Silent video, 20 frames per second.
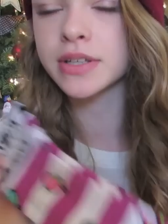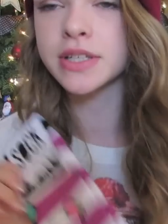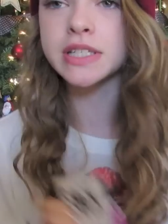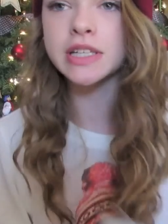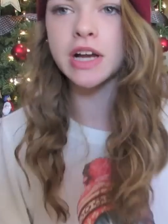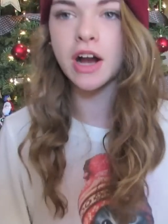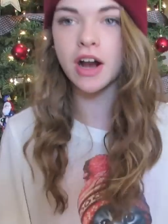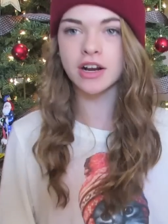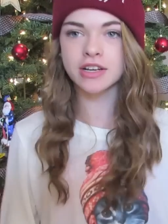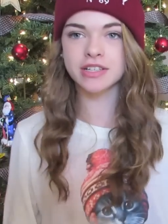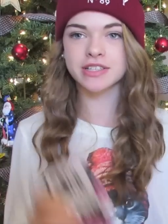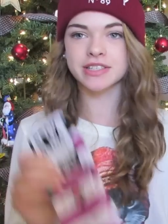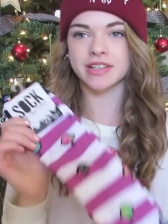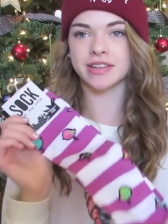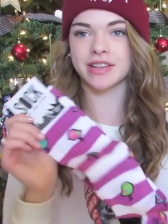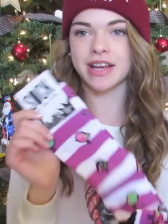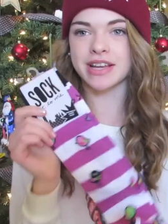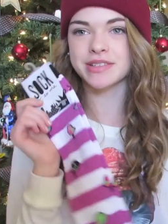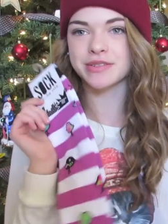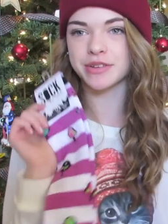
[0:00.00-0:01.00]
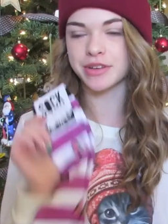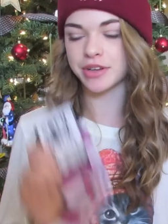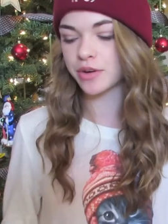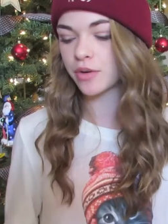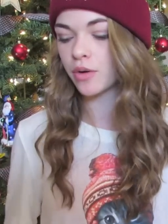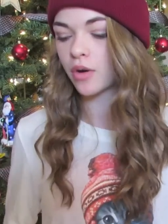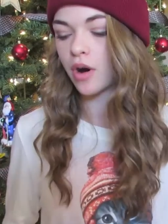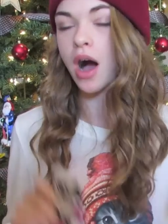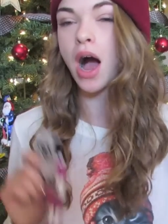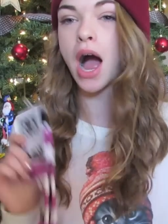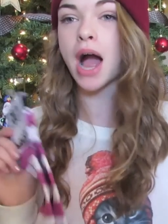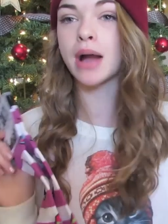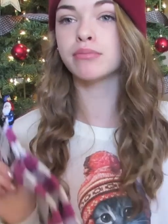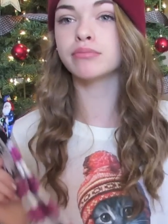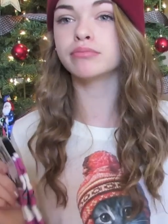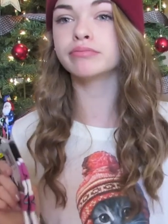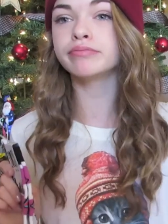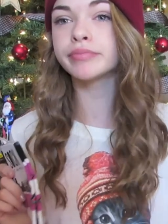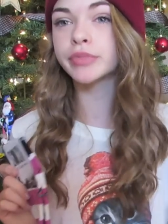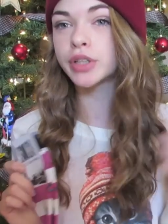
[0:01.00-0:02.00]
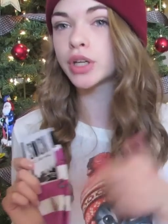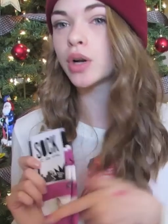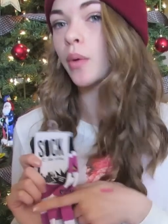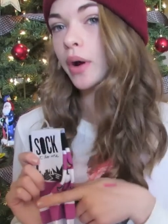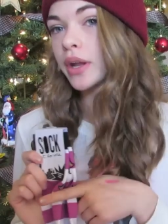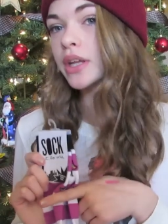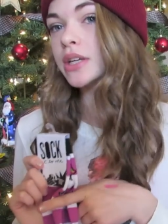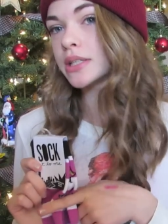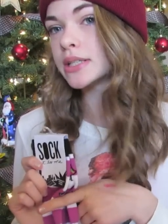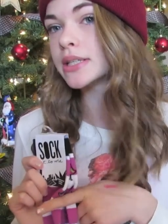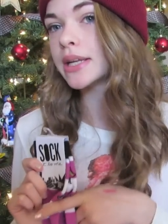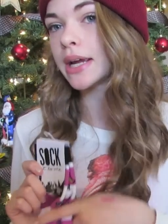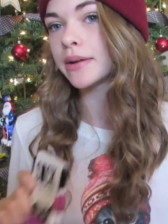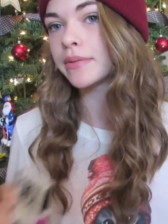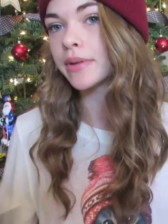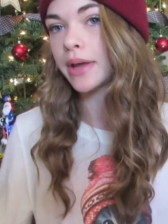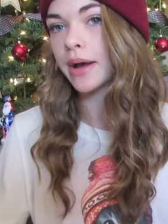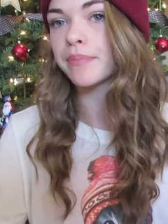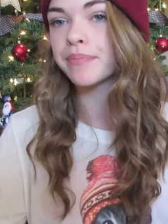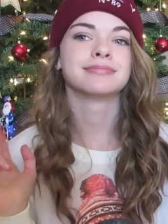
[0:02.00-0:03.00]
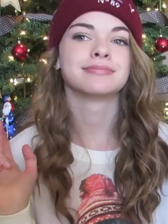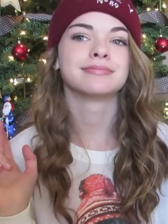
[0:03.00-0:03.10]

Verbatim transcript: the socks, so that's really cool. I'm gonna wear these today, yeah.